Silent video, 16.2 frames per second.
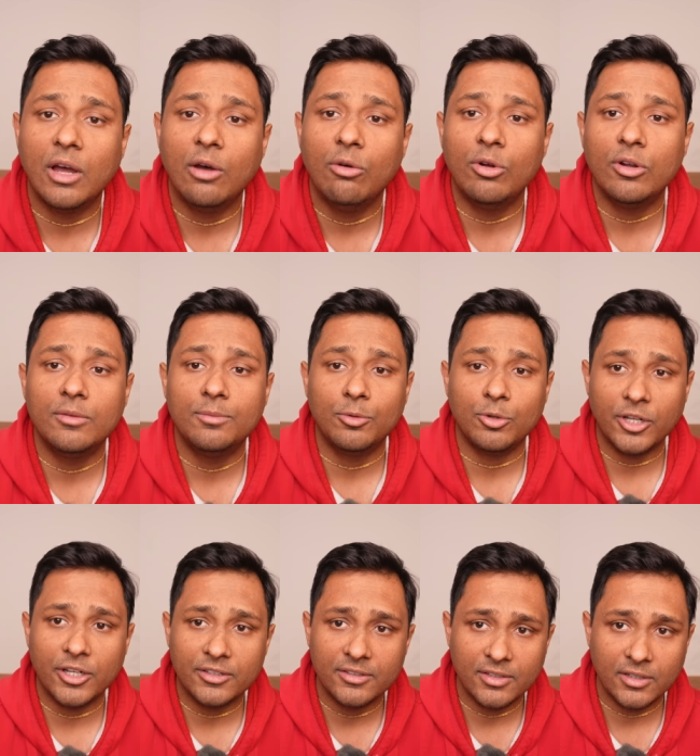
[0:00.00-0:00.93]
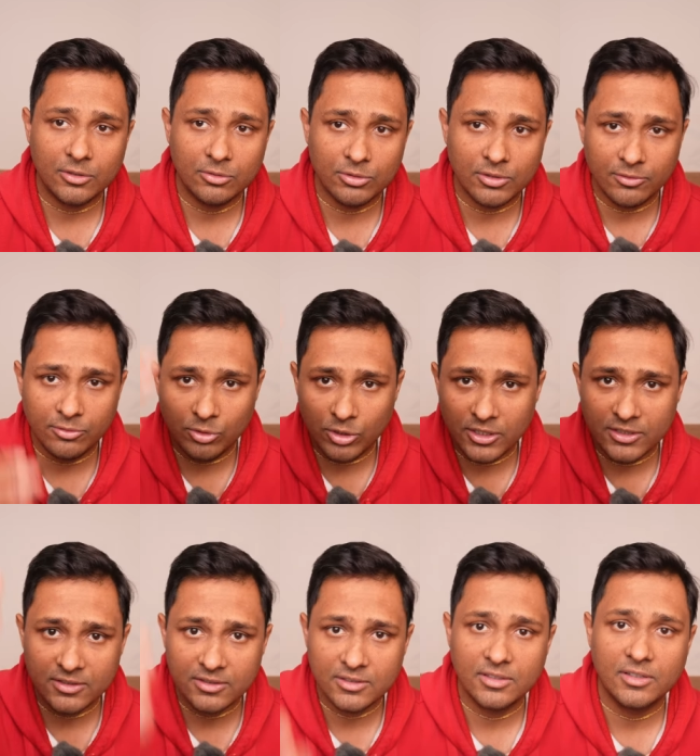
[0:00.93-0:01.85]
our potential to the
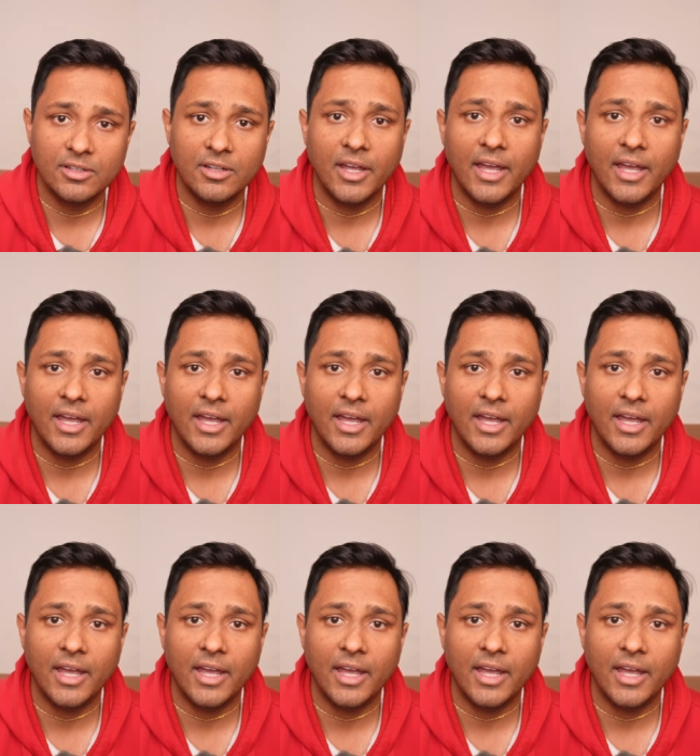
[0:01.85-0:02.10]
fullest.